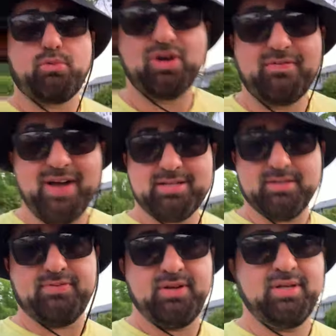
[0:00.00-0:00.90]
more
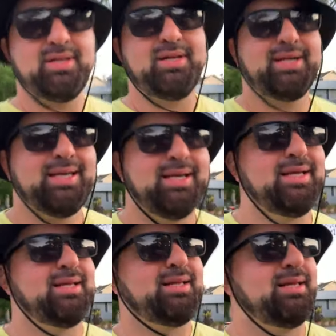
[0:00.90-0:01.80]
effective
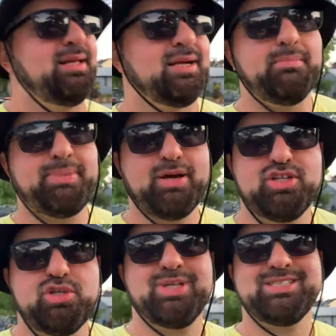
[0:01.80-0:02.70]

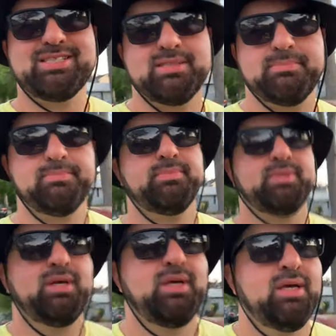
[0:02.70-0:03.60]
compared to a system
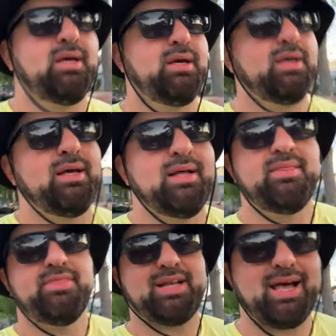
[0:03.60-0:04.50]

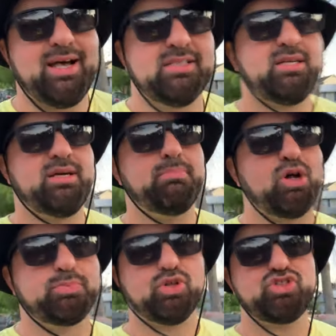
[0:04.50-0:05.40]
that has
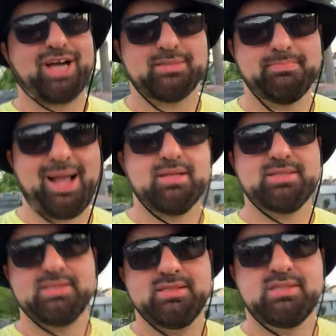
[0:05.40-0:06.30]
multiple checks and
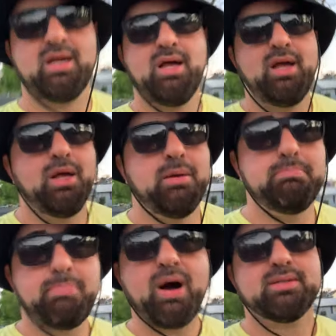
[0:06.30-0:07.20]
balances,
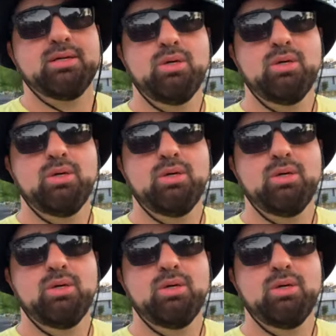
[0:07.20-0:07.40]
but